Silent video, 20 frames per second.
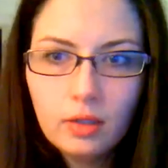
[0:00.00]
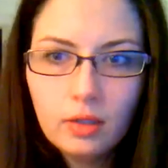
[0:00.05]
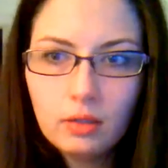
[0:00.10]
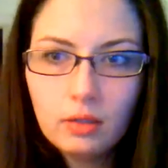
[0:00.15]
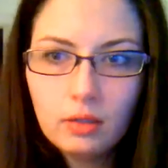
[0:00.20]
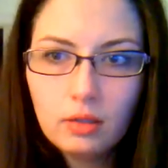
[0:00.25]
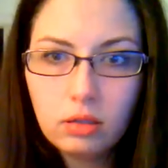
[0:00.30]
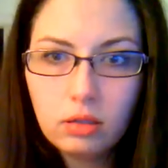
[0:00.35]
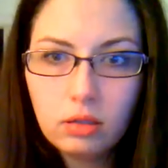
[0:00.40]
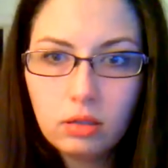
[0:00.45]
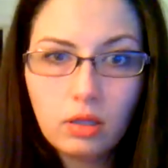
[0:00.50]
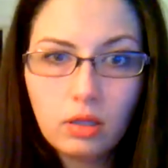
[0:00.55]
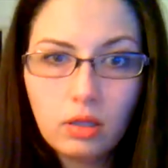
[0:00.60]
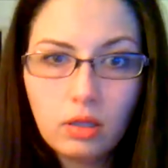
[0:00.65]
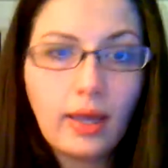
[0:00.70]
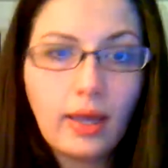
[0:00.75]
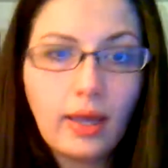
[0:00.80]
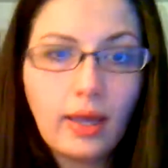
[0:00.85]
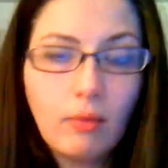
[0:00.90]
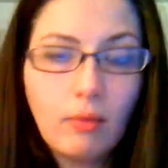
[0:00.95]
I
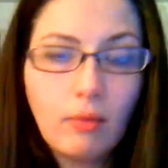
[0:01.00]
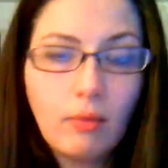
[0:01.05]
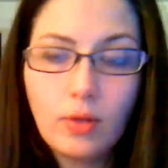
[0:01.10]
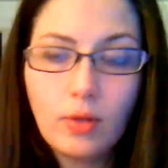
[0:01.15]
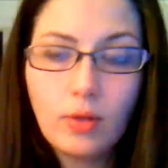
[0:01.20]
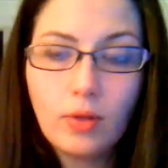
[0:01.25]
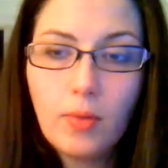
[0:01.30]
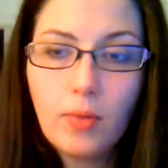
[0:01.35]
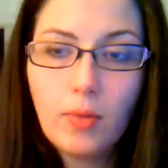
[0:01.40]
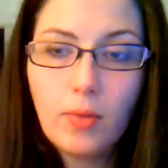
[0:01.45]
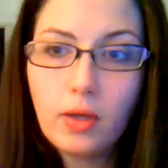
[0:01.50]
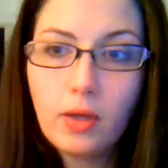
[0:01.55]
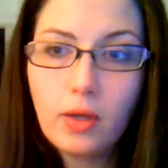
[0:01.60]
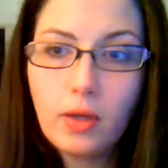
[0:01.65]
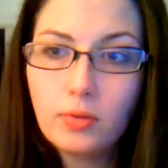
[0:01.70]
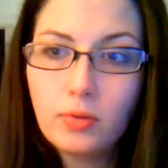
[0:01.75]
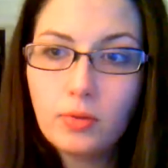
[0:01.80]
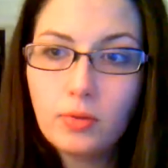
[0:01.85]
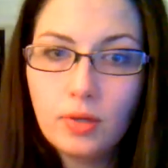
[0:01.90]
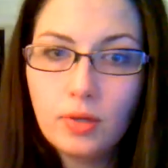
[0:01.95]
can't breathe through my
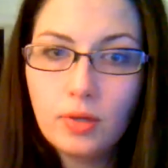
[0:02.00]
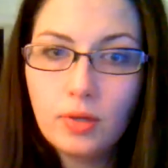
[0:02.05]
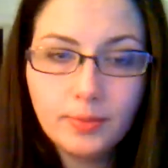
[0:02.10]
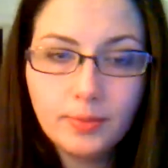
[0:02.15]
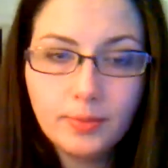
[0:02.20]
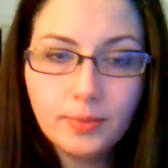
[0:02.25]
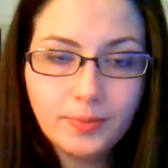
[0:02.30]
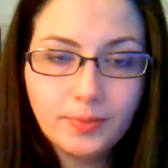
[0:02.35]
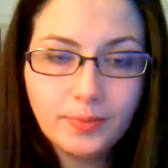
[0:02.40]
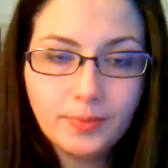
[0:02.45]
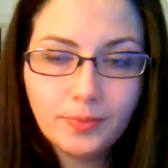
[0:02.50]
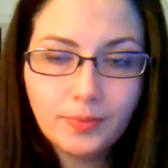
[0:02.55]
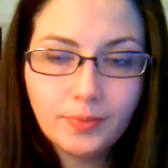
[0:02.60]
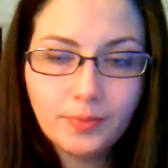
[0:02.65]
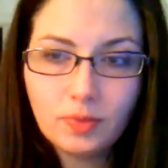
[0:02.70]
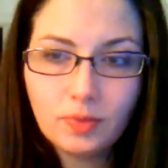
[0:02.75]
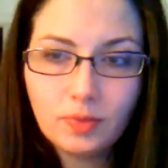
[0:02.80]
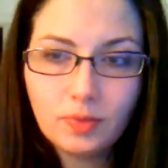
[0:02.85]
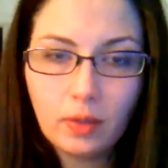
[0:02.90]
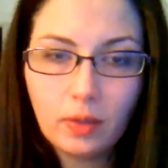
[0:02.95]
nose,
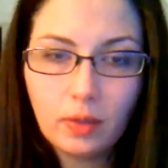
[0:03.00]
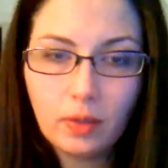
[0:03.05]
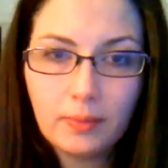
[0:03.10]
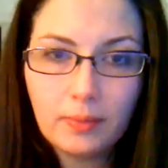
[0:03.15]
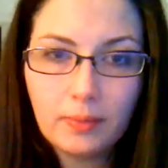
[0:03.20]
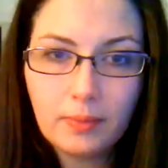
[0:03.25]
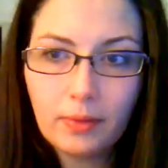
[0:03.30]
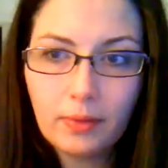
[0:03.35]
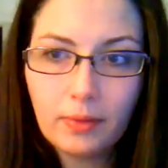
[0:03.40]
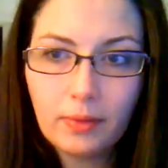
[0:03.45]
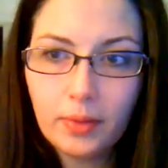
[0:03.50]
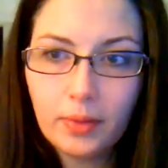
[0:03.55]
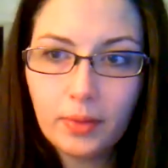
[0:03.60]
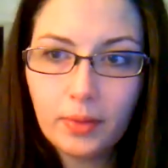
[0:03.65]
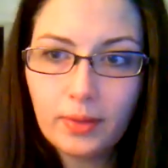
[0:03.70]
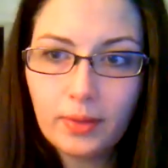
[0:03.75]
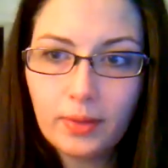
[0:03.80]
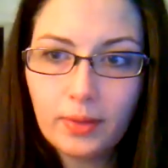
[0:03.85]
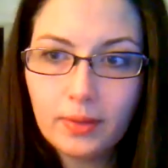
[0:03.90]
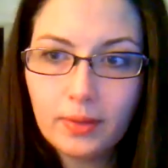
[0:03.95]
so mouth
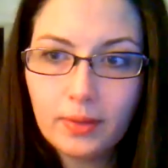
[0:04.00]
breathing.